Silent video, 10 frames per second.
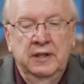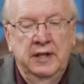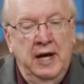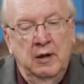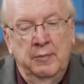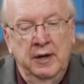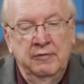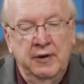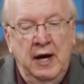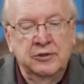And that'll
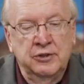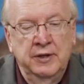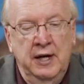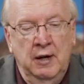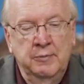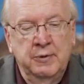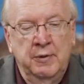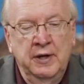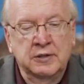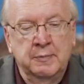help
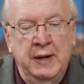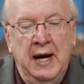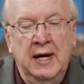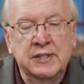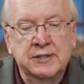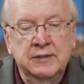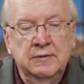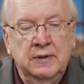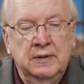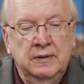to bring it to pass.